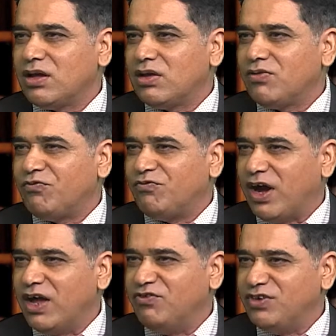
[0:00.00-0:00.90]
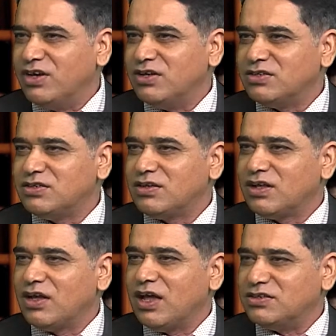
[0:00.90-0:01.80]
5 years
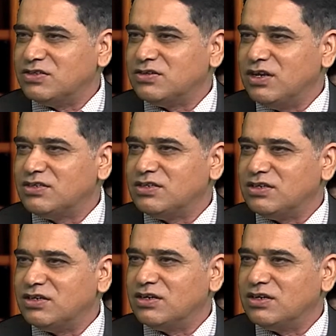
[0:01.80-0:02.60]
as a solicitor,